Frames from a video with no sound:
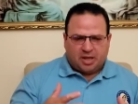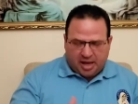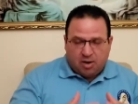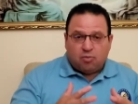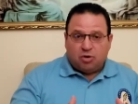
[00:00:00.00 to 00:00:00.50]

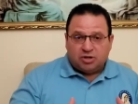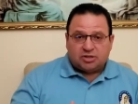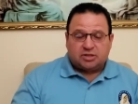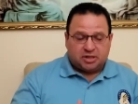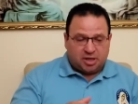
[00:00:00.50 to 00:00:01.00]
It
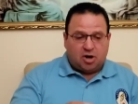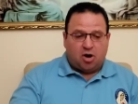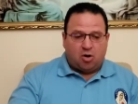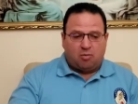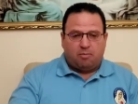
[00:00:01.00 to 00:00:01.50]
was, you
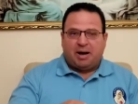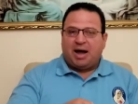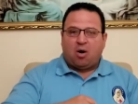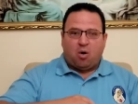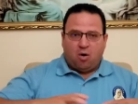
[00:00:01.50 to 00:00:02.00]
know,
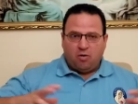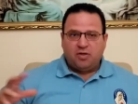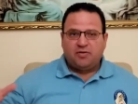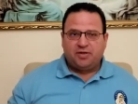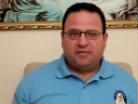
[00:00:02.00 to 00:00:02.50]
by all
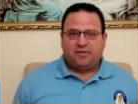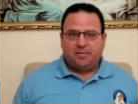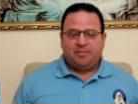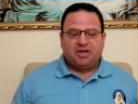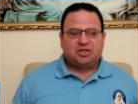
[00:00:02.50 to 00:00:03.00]
the
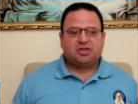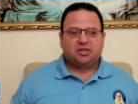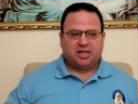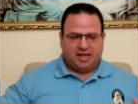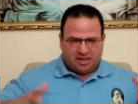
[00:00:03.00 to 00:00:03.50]
different
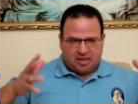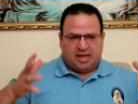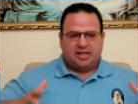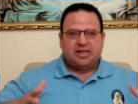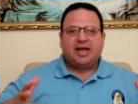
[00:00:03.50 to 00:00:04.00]
bishops,
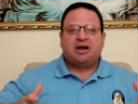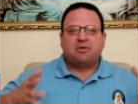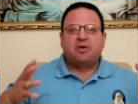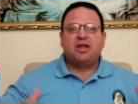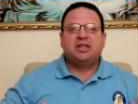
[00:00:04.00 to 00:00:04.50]
and they
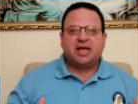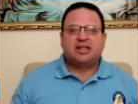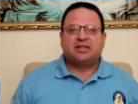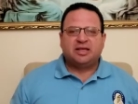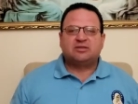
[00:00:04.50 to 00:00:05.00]
agreed
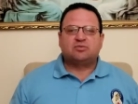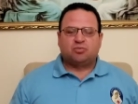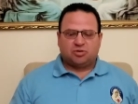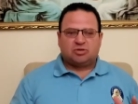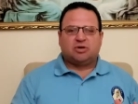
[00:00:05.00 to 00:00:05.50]
that this
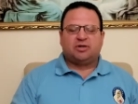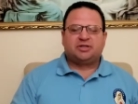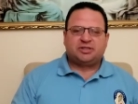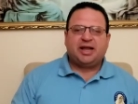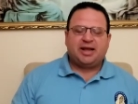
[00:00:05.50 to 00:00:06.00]
was going to
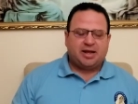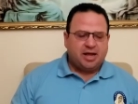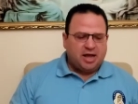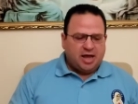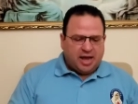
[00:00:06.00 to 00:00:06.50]
stay.
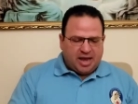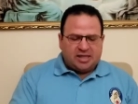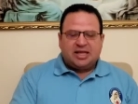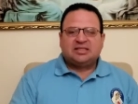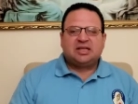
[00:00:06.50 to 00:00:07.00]

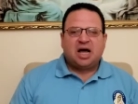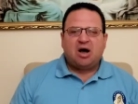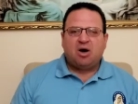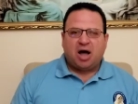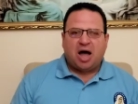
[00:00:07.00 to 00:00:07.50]
And that's
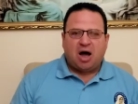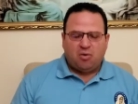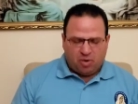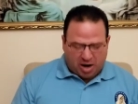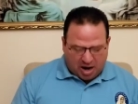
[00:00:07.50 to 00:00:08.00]

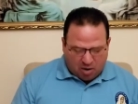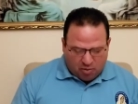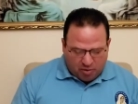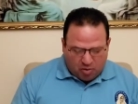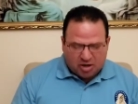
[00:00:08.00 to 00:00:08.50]
how
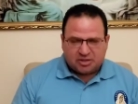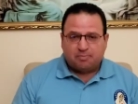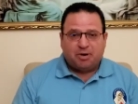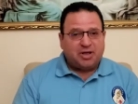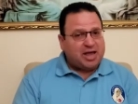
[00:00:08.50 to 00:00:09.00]
it was,
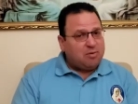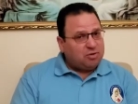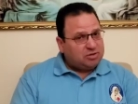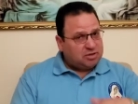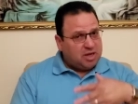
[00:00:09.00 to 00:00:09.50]
but it
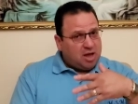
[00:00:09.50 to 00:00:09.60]
was